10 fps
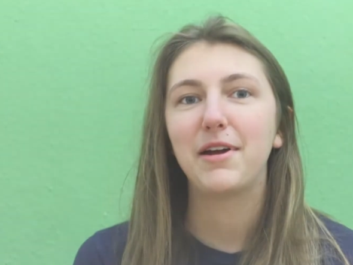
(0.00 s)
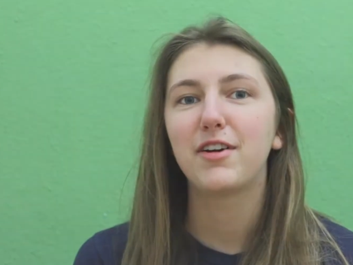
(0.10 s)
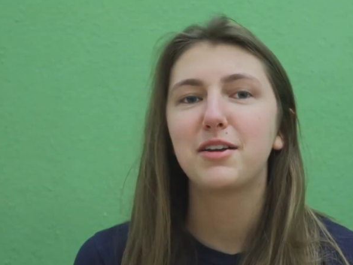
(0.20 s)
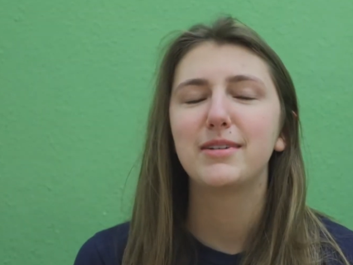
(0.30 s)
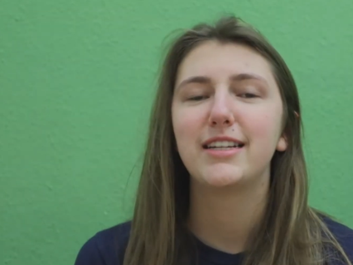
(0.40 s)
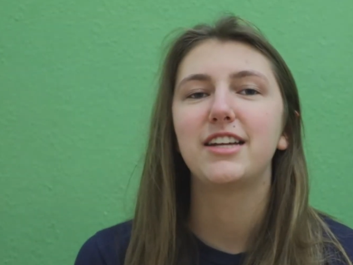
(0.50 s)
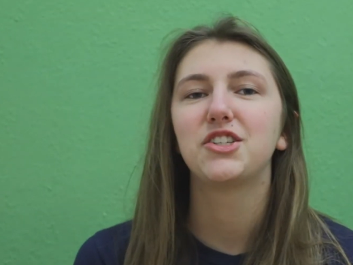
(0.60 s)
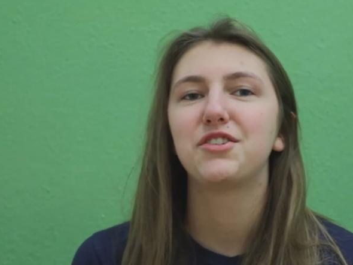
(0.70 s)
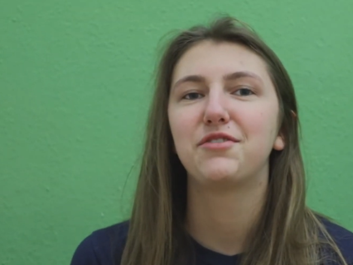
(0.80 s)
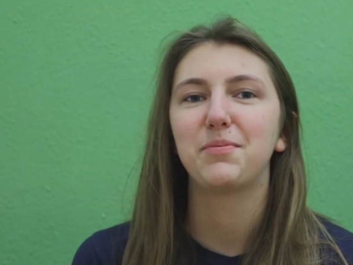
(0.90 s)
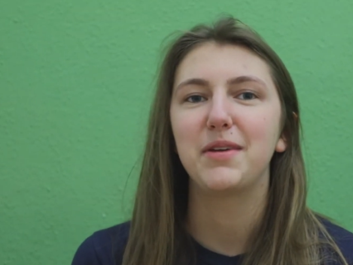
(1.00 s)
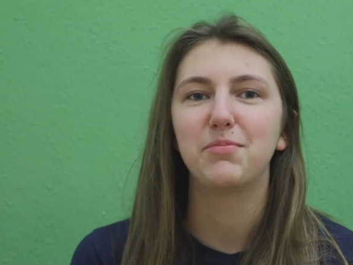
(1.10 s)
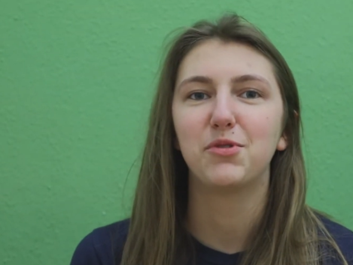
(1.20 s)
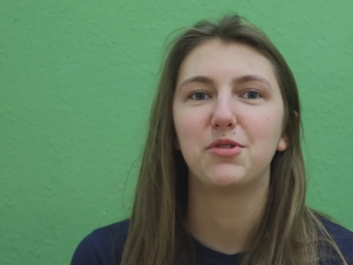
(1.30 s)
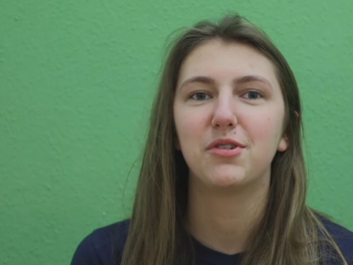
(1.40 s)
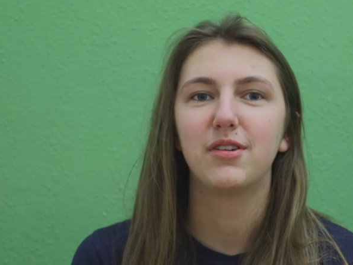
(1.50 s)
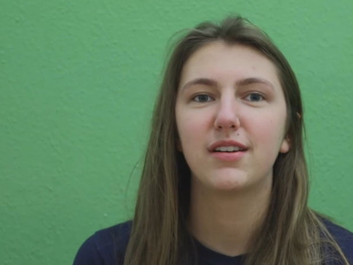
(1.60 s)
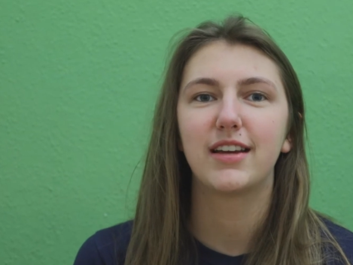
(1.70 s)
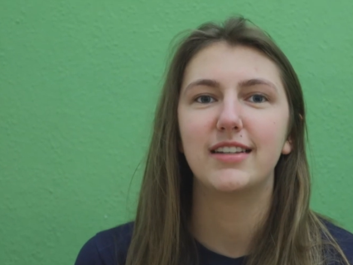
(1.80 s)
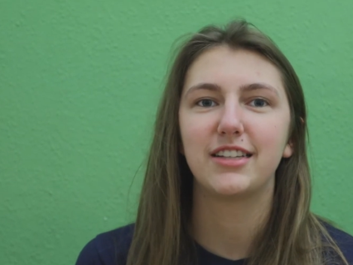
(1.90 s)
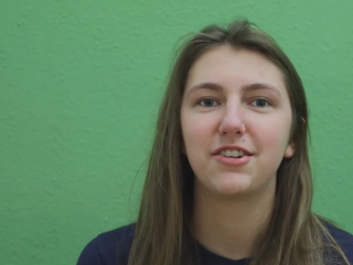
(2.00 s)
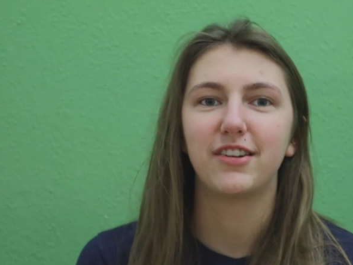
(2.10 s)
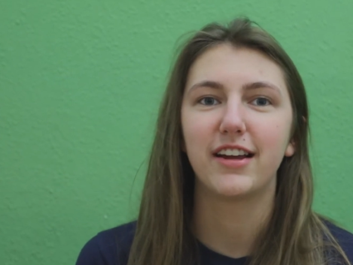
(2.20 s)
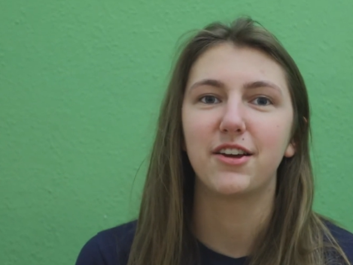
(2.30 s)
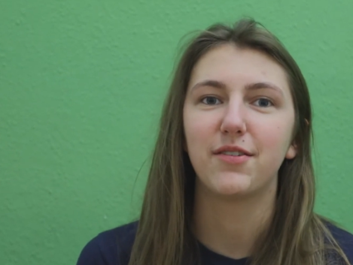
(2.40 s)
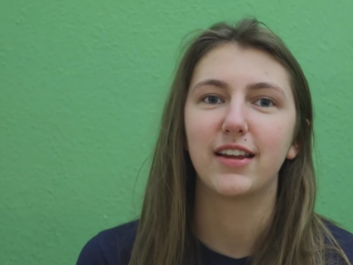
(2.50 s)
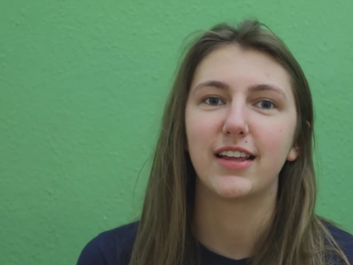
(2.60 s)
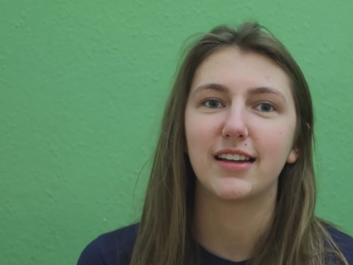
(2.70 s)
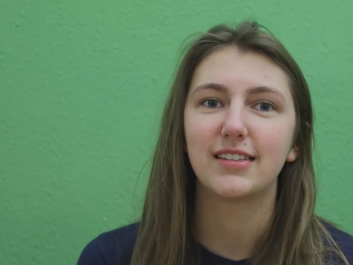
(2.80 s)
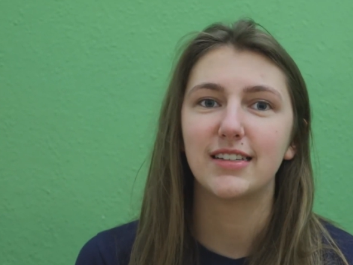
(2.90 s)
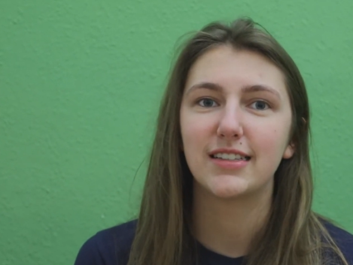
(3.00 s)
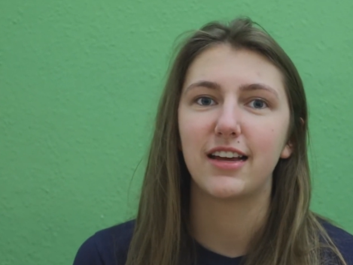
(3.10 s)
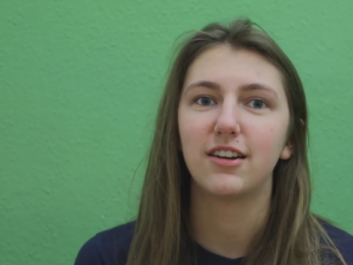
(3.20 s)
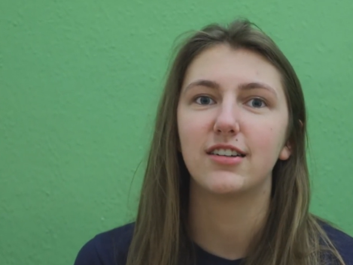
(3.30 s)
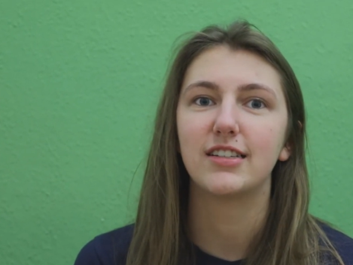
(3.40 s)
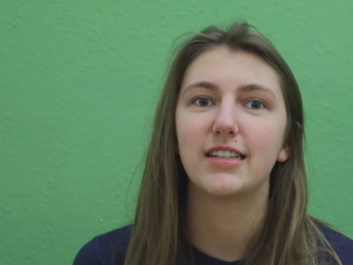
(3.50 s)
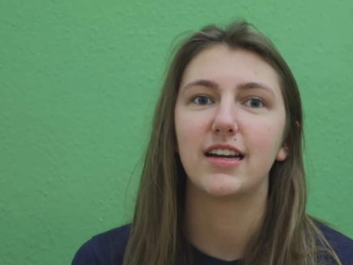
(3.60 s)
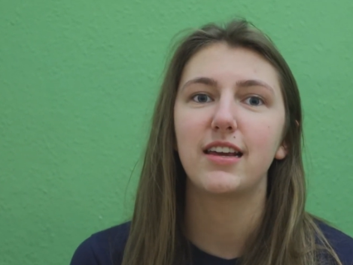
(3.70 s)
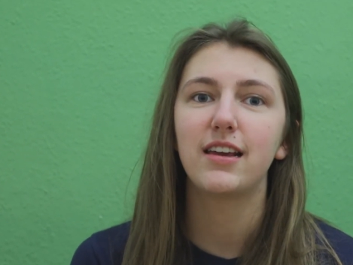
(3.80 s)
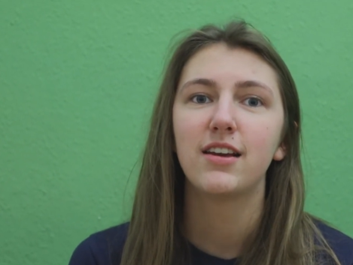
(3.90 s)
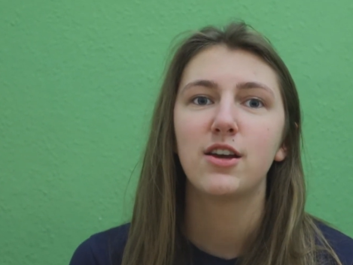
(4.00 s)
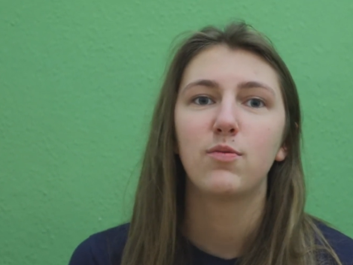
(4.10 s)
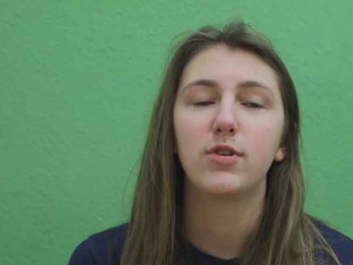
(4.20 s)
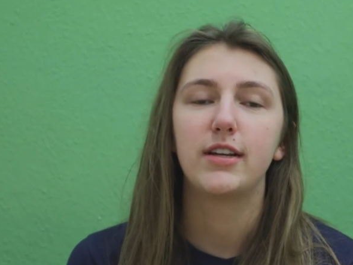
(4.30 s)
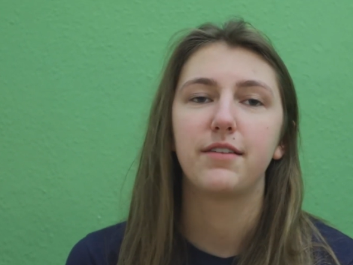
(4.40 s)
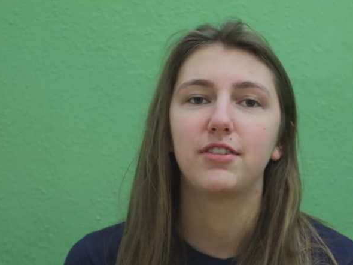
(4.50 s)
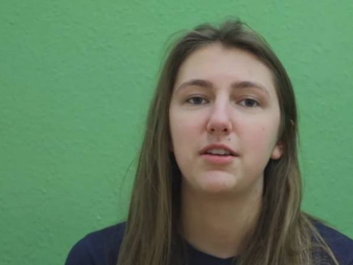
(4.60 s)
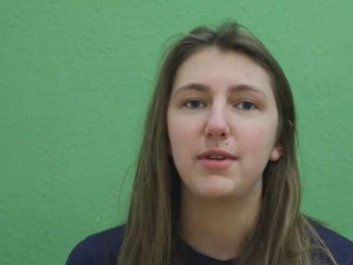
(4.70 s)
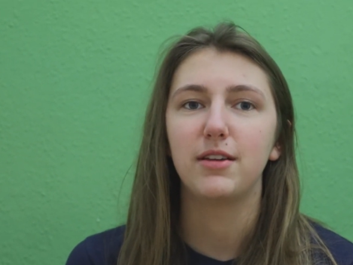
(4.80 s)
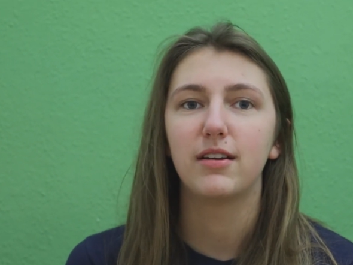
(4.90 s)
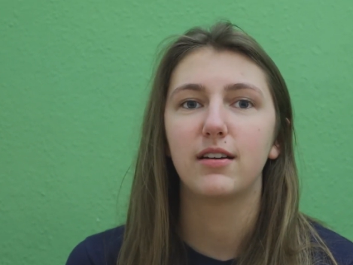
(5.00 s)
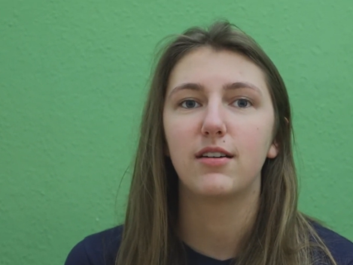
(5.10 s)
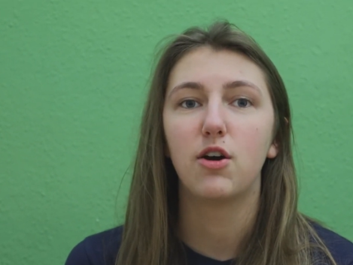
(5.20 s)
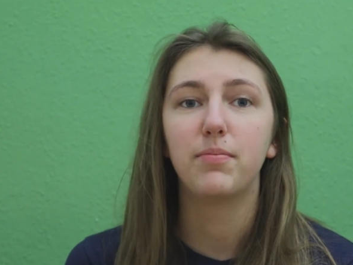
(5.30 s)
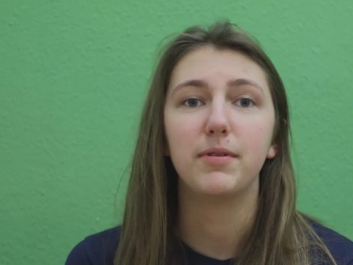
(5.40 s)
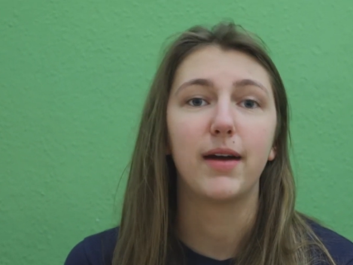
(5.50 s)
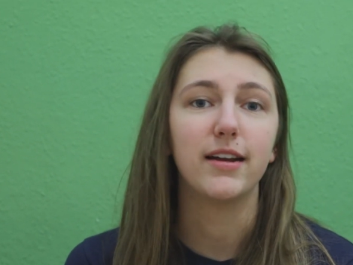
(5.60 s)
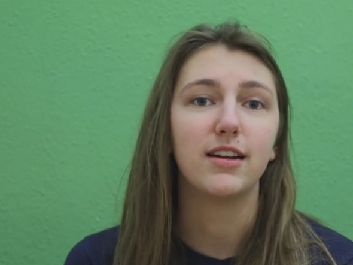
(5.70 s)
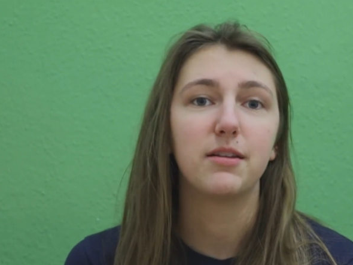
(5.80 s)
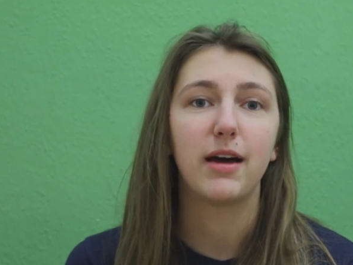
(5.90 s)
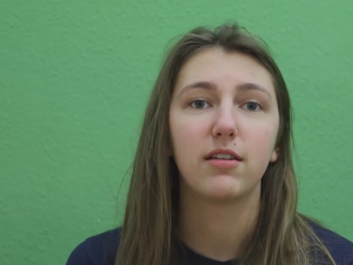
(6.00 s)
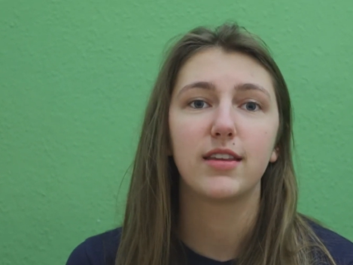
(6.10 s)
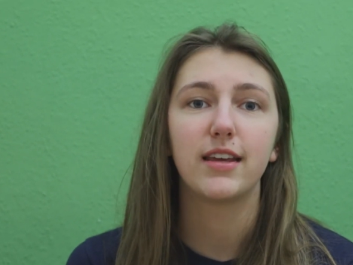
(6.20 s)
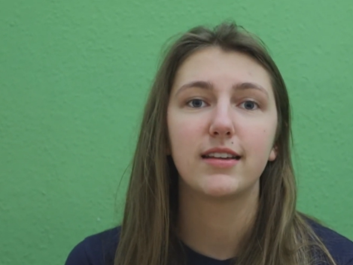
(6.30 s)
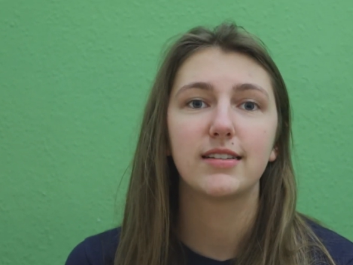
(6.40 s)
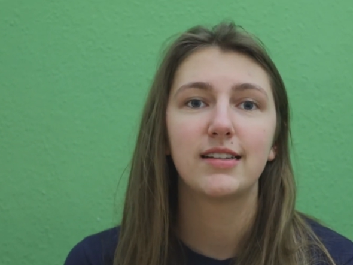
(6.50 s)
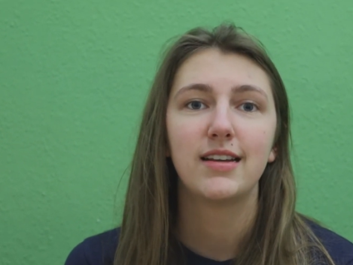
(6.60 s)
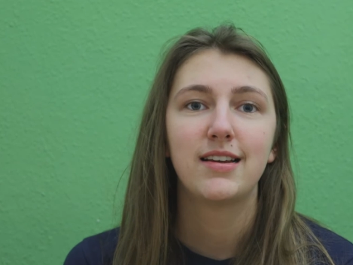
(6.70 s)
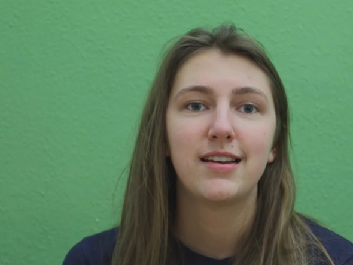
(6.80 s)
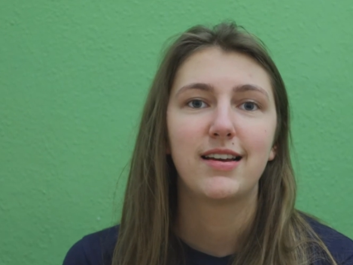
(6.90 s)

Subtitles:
My recommendation for people considering going to the Excellence Center to study would definitely be open-minded about things.